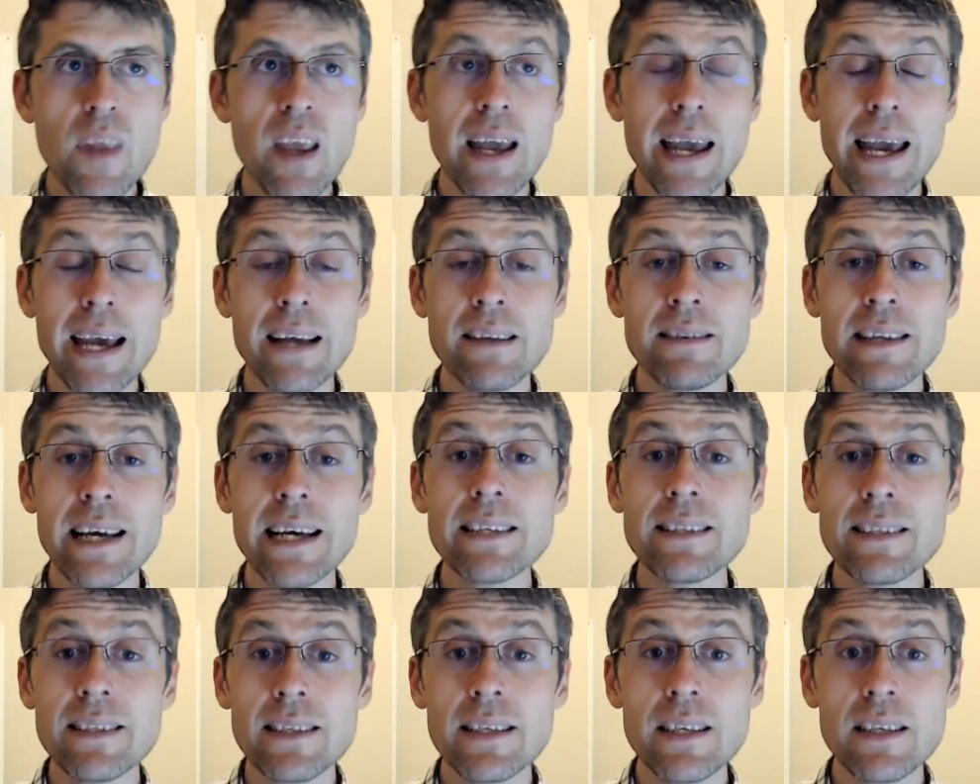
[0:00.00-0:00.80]
And
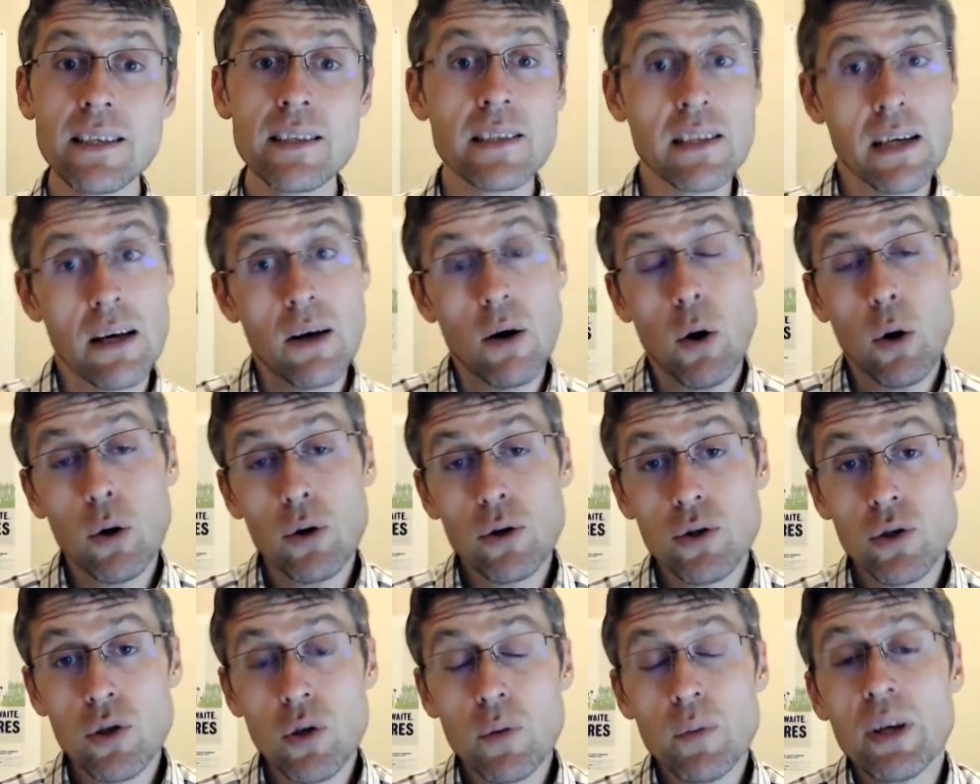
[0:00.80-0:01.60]
that is
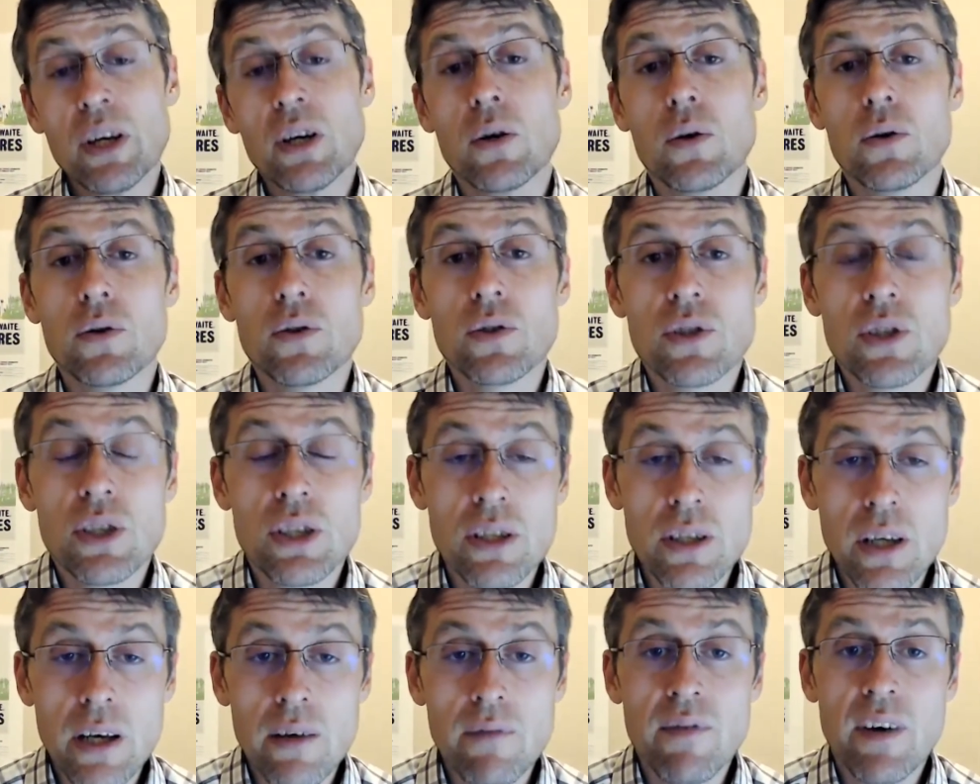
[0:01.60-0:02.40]
also because
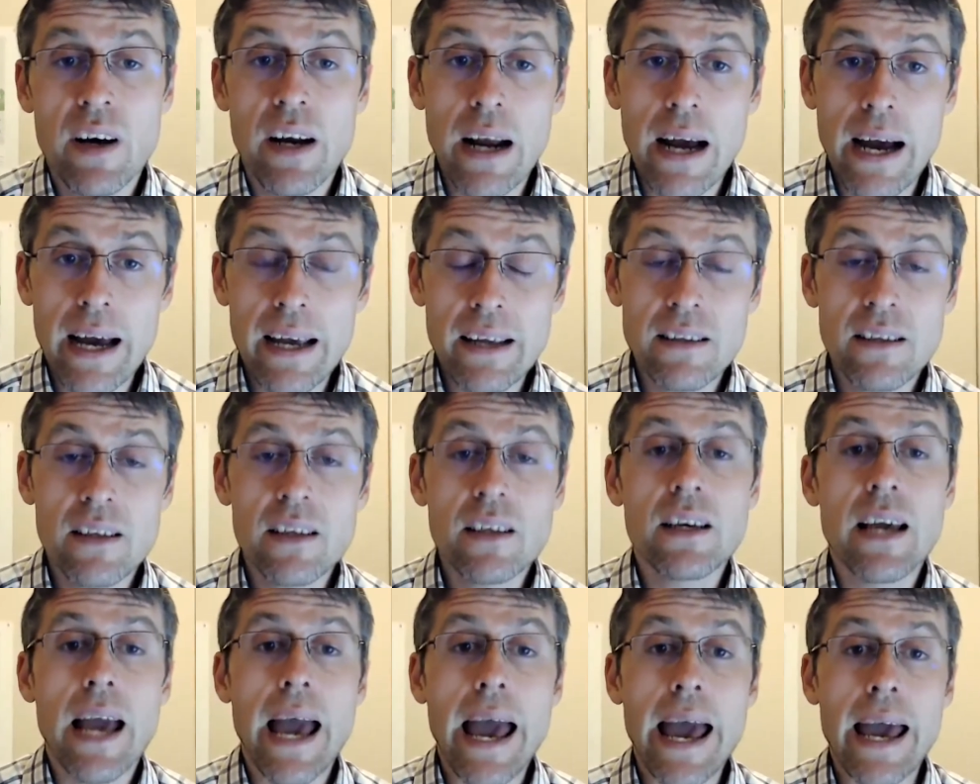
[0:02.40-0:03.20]
the
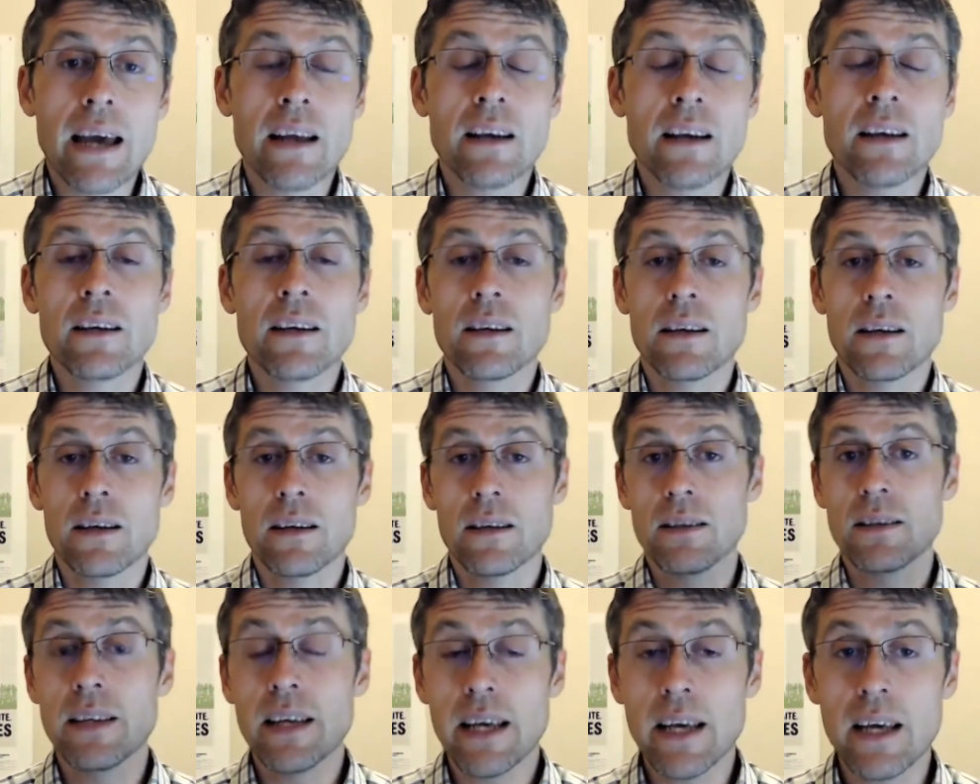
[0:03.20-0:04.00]
variety and
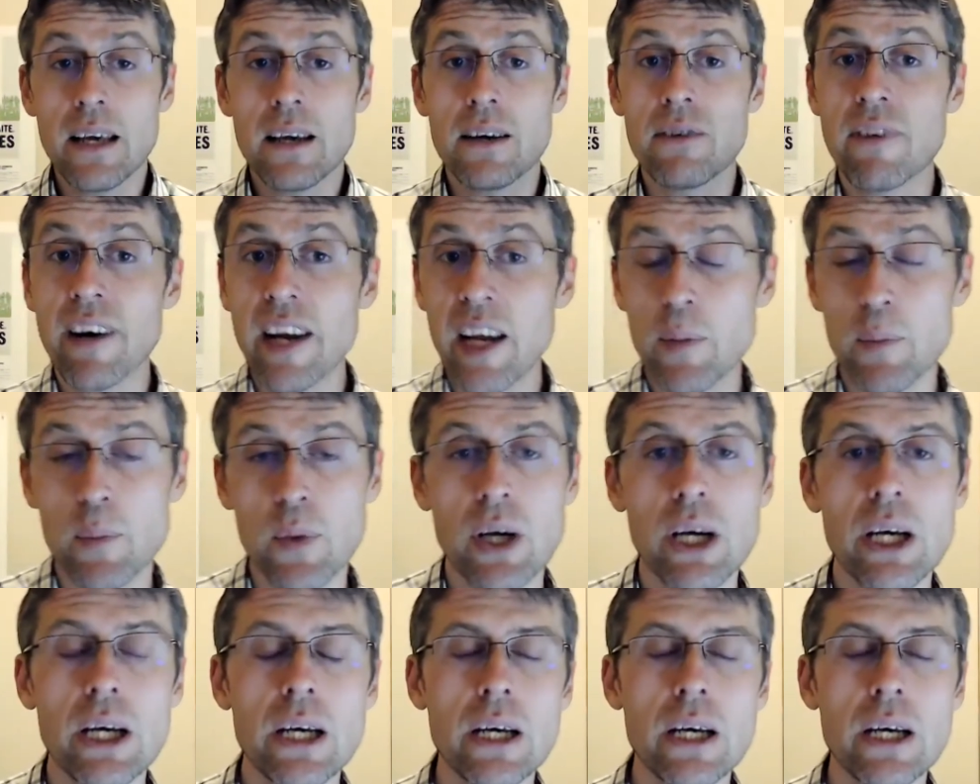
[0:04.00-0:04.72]
the grape,